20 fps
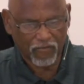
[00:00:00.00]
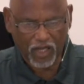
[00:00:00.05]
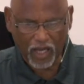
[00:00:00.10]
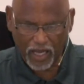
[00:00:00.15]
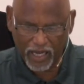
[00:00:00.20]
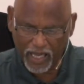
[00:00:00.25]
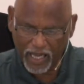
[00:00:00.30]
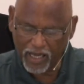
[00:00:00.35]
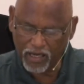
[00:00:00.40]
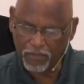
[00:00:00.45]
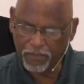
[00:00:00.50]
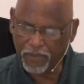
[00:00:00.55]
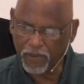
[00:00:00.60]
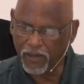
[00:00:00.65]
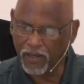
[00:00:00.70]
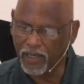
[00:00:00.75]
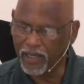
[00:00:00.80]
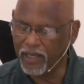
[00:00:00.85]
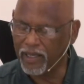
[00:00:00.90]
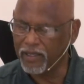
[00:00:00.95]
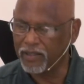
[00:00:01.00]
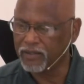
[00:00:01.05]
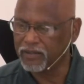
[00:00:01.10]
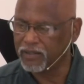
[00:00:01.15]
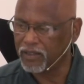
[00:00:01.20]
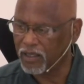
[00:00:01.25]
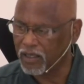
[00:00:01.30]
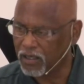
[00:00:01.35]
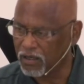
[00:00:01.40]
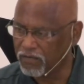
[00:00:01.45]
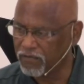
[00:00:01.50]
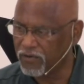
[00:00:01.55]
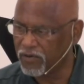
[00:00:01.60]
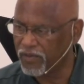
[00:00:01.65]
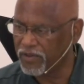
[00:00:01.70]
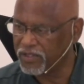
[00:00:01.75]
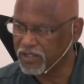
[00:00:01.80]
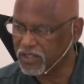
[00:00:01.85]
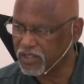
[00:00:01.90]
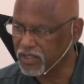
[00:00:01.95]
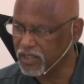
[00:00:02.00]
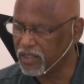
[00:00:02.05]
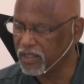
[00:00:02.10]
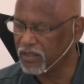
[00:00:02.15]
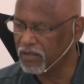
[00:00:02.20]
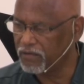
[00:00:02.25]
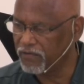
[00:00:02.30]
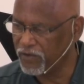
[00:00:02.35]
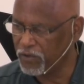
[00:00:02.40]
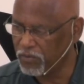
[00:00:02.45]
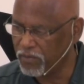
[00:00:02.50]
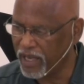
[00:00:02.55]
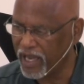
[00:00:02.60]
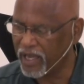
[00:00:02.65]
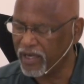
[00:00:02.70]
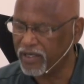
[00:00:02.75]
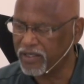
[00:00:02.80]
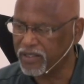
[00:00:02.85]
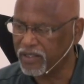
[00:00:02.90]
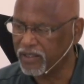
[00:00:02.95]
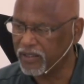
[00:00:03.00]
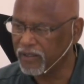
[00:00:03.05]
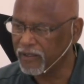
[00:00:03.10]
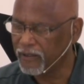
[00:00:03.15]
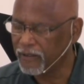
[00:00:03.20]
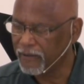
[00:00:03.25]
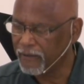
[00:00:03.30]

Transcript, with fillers: God had a plan to cover the sin of humanity